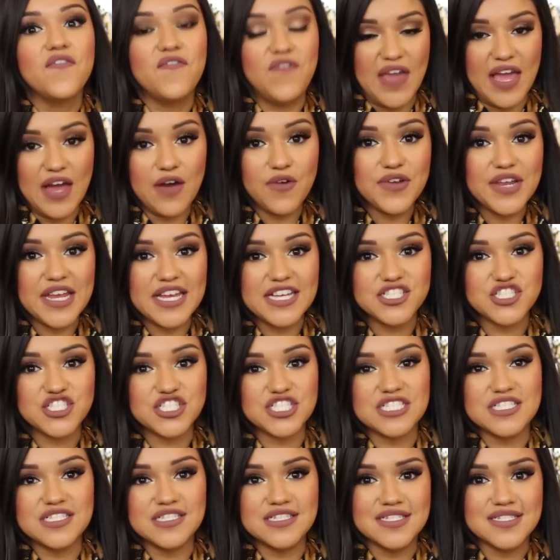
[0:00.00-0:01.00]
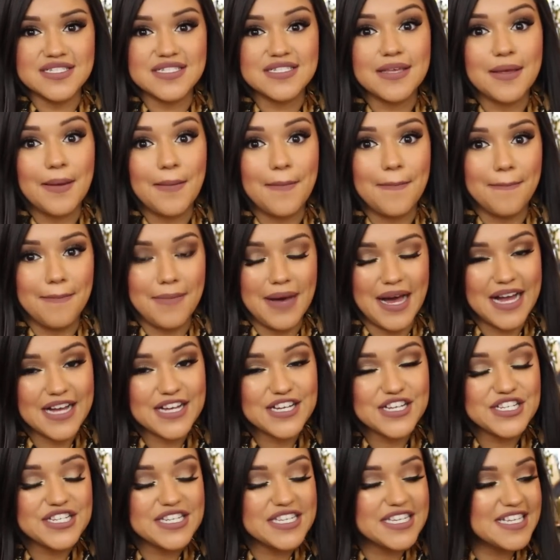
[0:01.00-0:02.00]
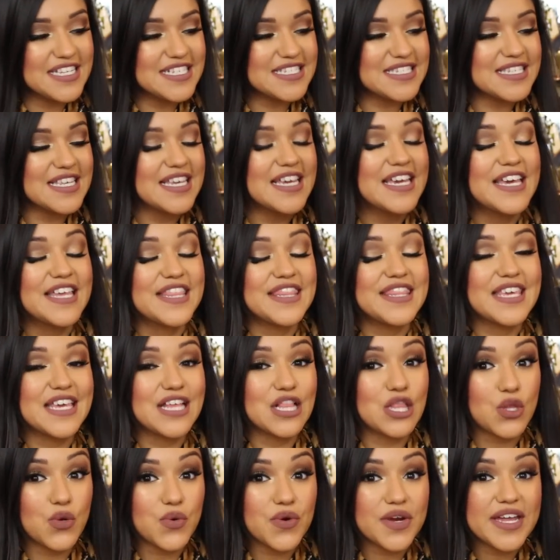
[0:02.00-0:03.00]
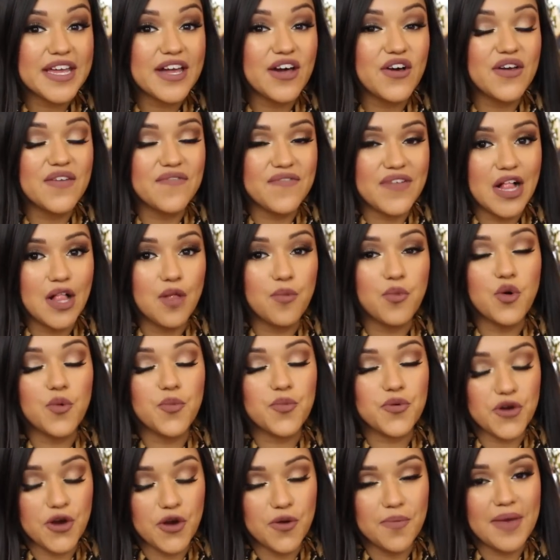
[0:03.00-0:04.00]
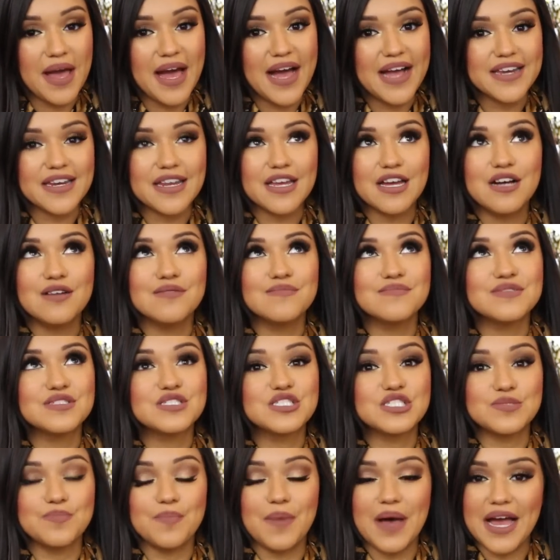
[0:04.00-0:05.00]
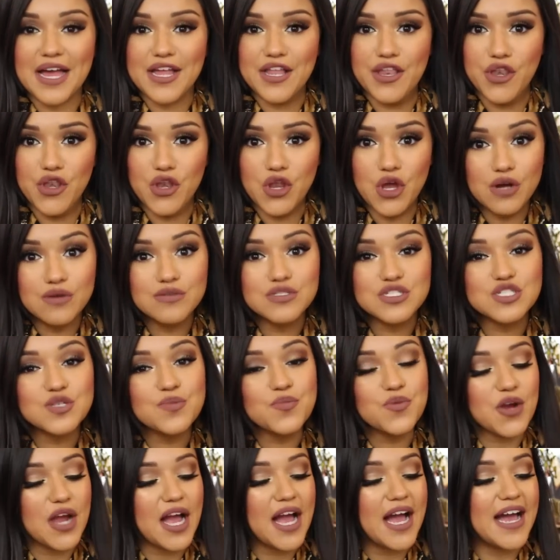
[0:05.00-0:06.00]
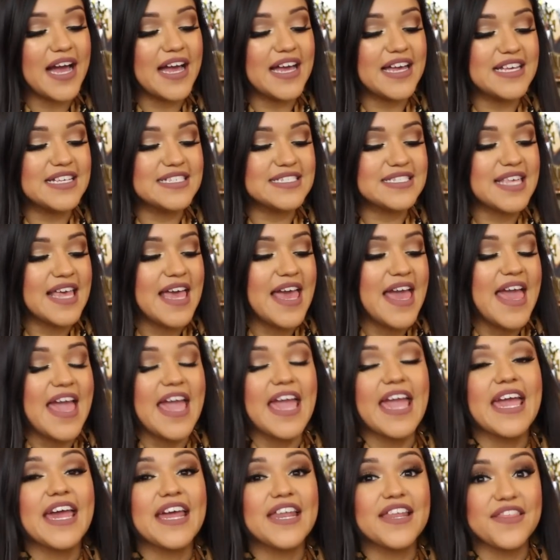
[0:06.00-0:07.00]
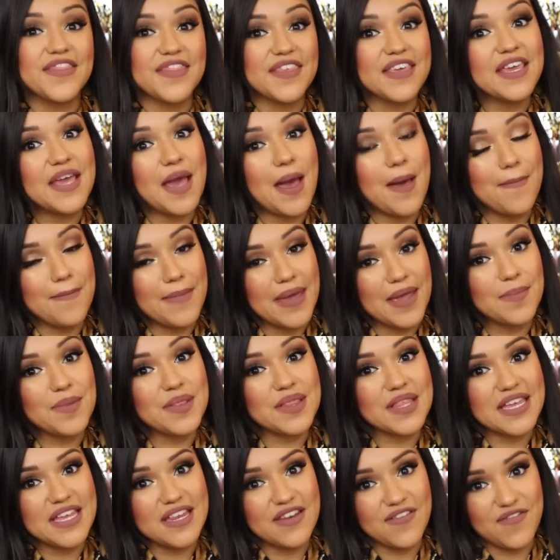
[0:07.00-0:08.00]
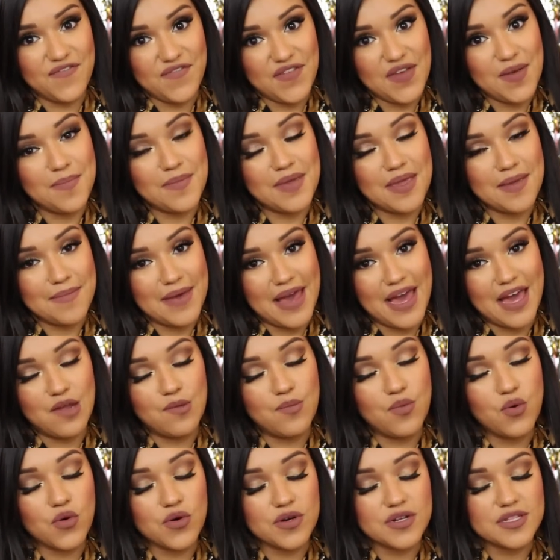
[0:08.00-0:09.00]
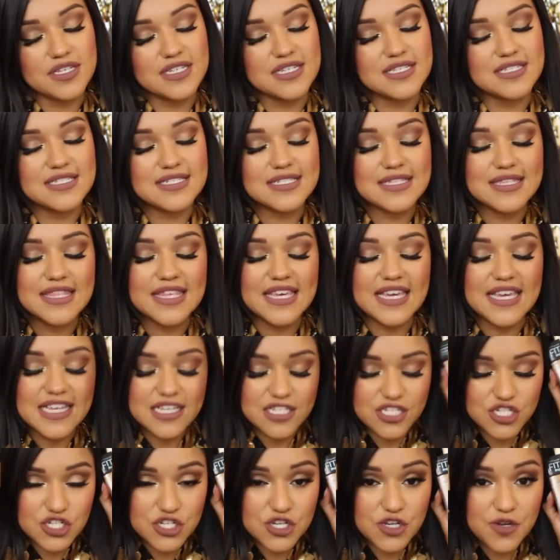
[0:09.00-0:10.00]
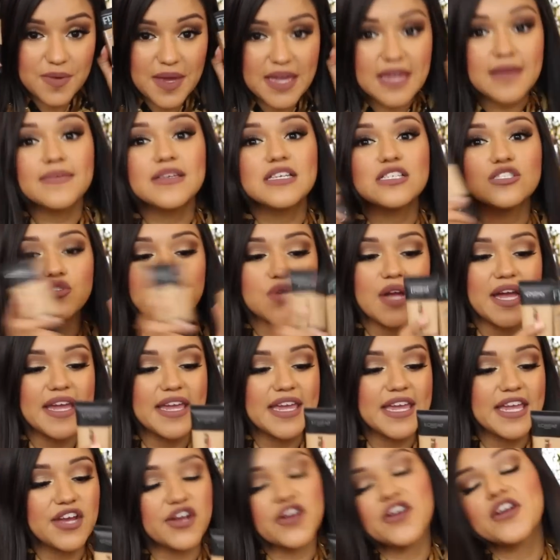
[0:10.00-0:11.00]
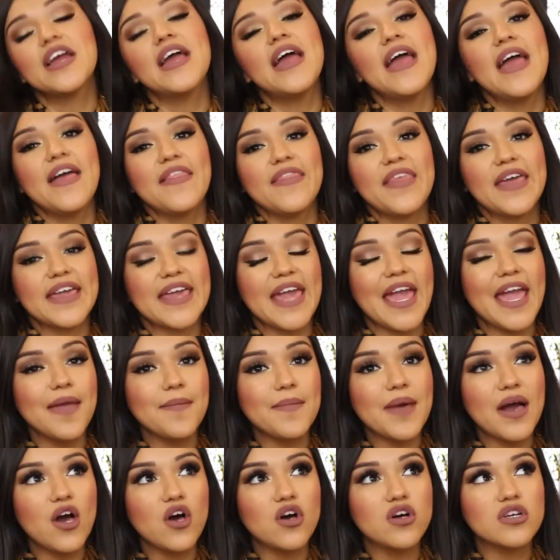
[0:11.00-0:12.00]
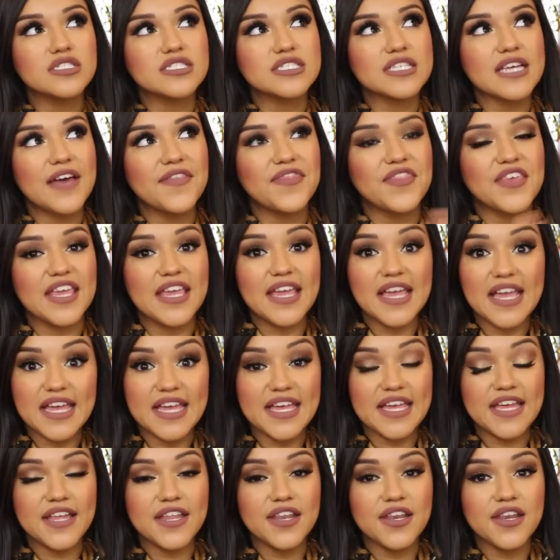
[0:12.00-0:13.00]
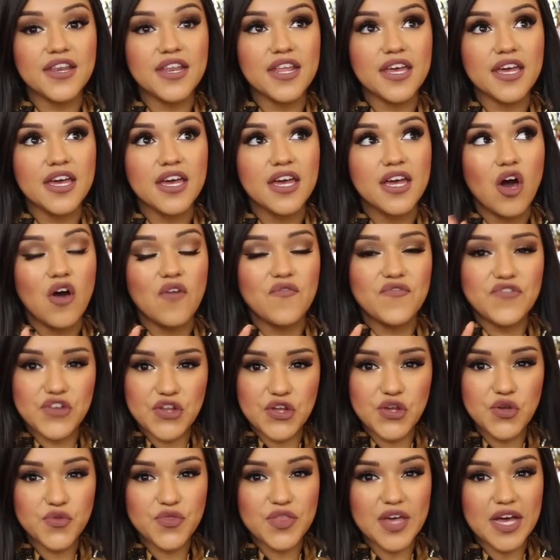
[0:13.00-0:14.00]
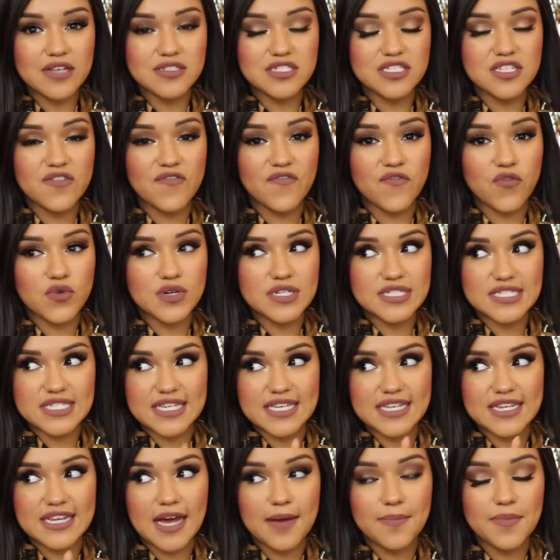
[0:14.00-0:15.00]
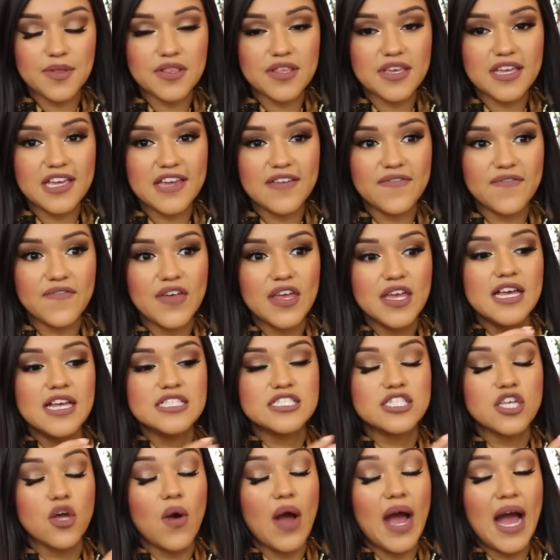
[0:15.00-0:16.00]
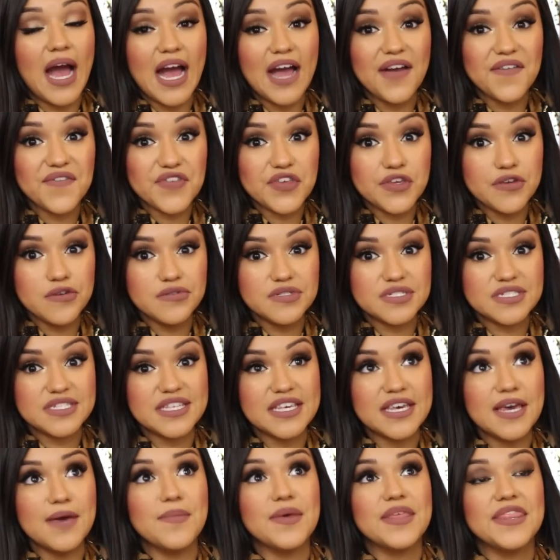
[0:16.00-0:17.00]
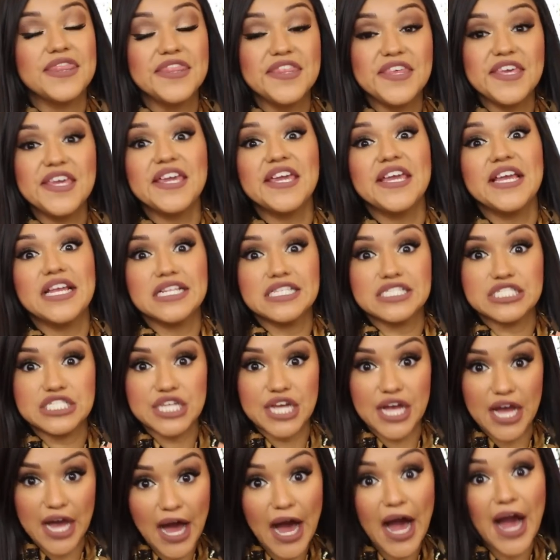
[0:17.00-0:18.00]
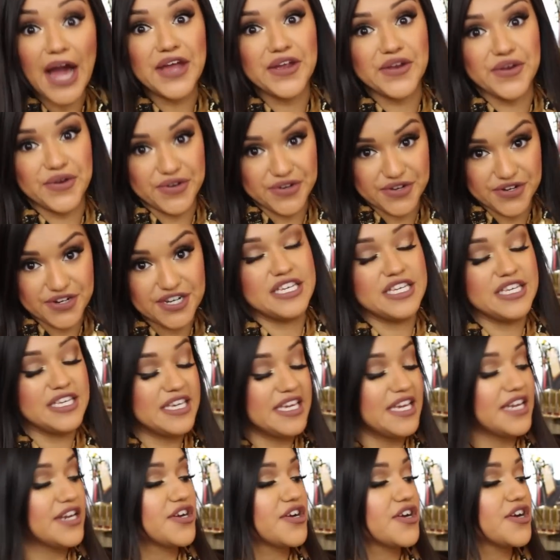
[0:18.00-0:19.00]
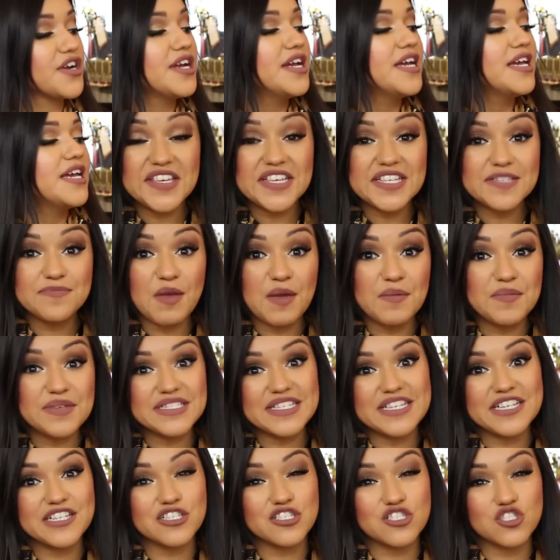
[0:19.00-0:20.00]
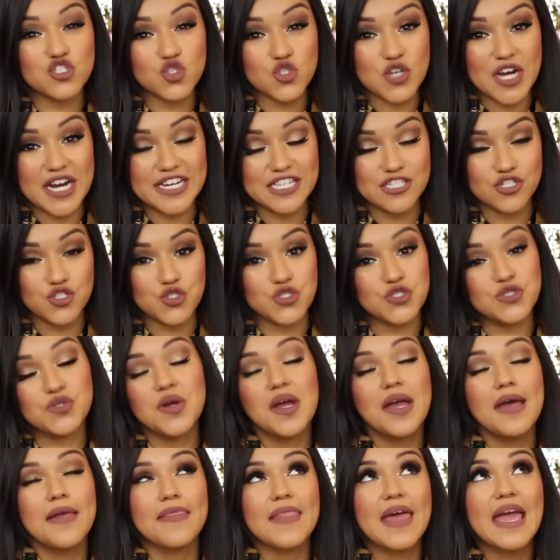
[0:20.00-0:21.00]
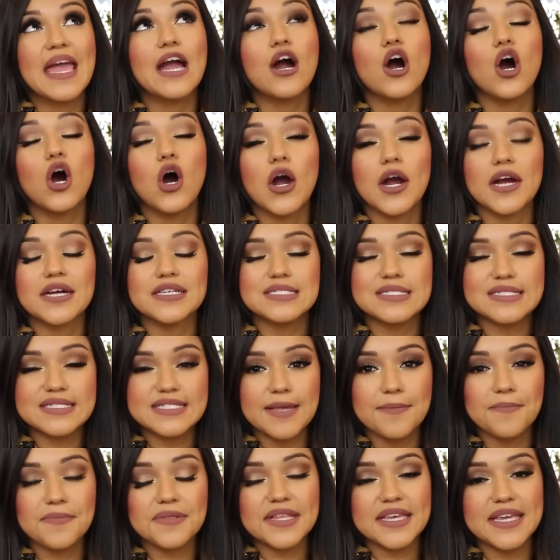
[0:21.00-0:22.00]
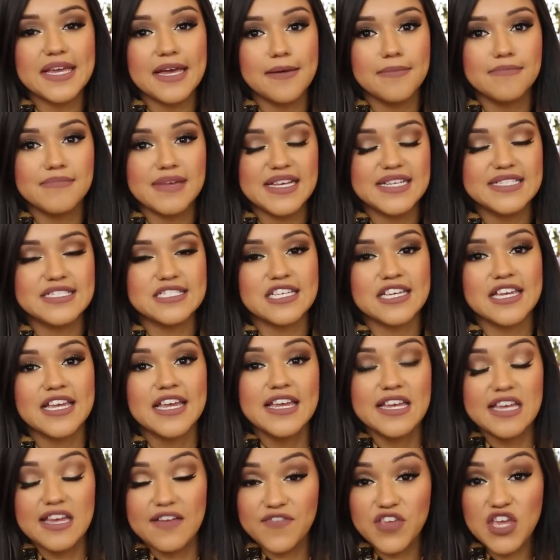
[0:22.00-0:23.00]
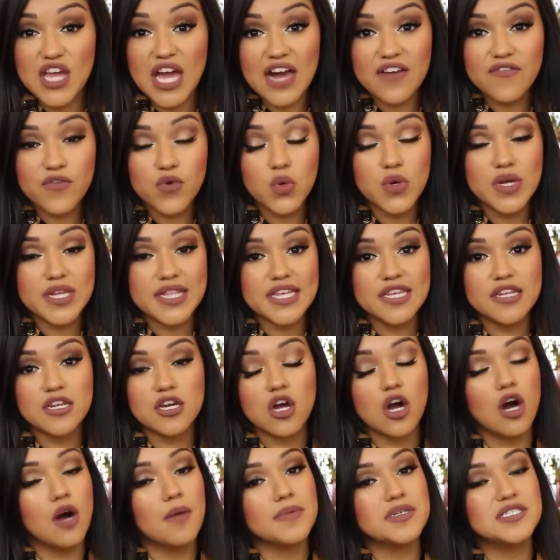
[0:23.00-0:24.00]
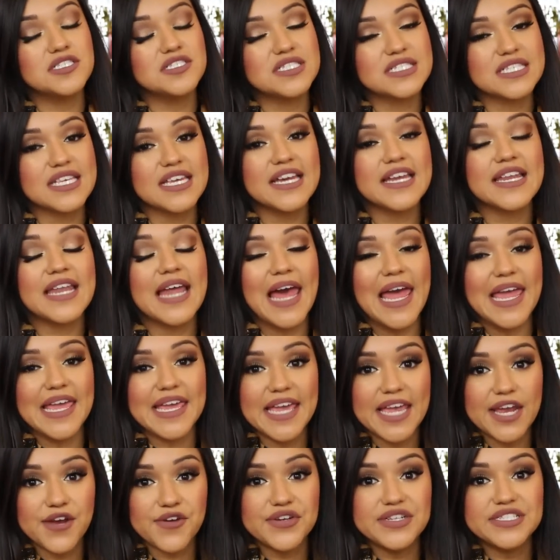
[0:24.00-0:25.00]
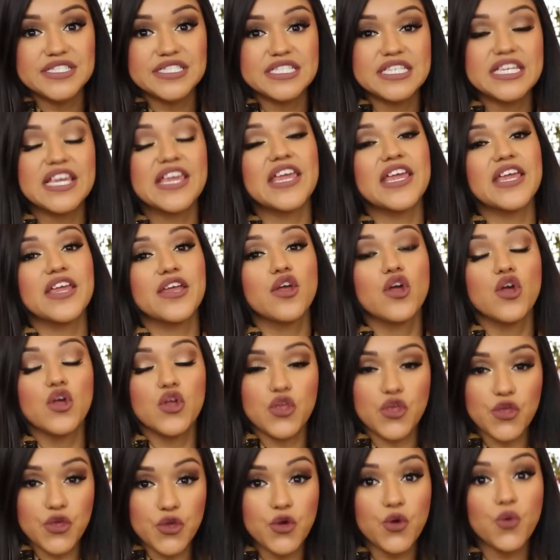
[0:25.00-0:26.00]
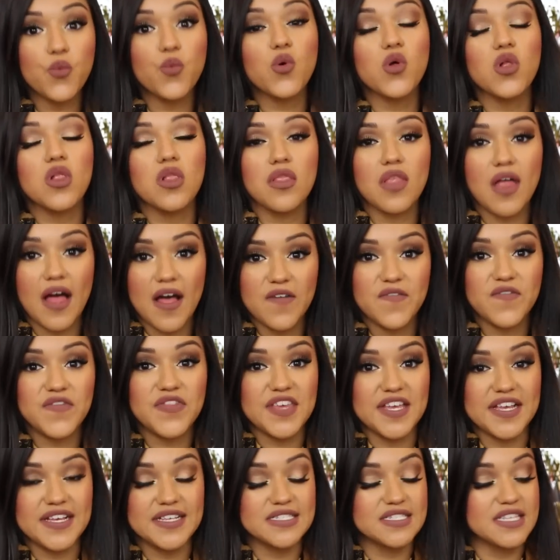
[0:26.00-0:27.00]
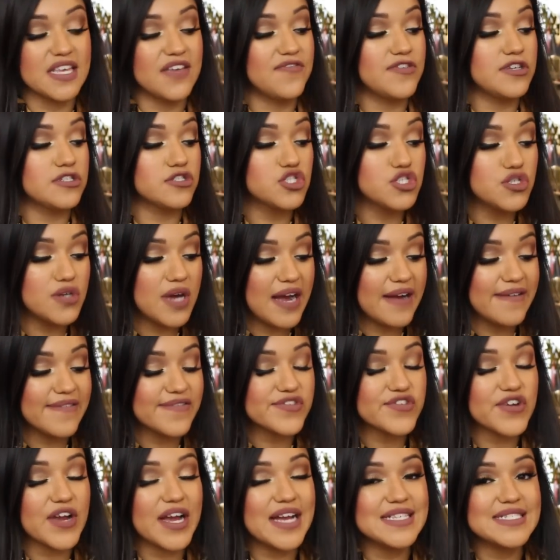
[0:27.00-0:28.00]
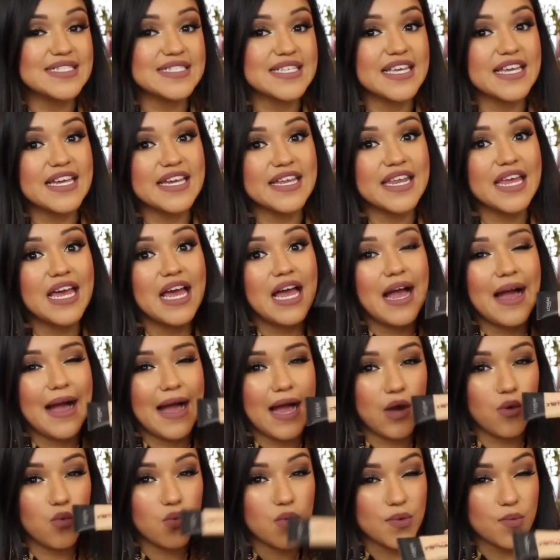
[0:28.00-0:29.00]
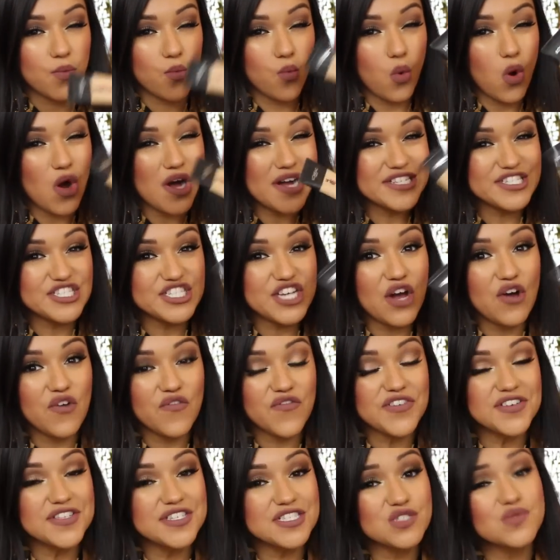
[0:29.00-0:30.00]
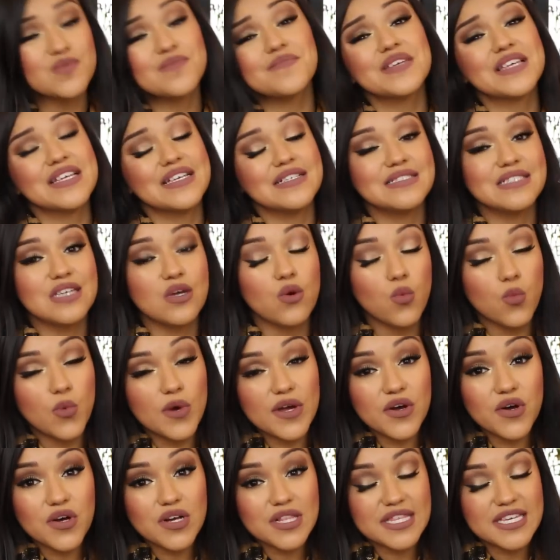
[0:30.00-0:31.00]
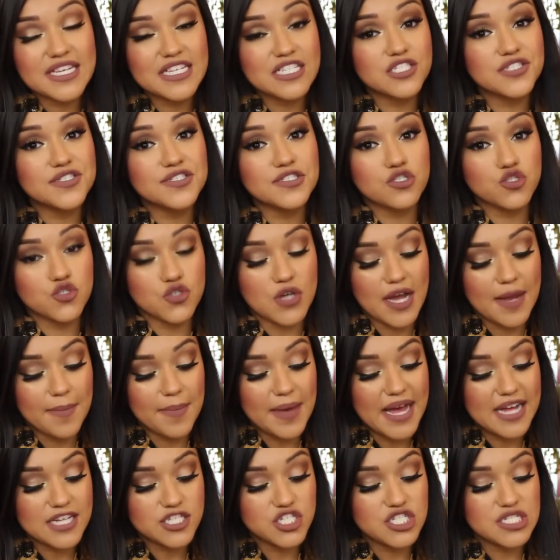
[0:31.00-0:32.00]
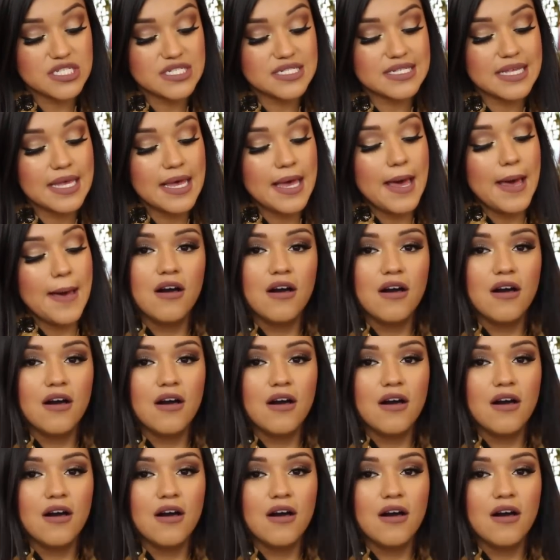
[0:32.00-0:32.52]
foundations. My goodness. The L'Oreal Infallible Pro Matte comes by no surprise, and the Maybelline Fit Me Matte Poreless. These two babies right here, they came out at the end of 2014, I believe. So I have used them the entire year. These babies here are tried and true. They are simply amazing. If you have oily to combo skin, I guarantee you will love these. If you do have dry skin, I would watch out for this one because it will cling to your dry patches.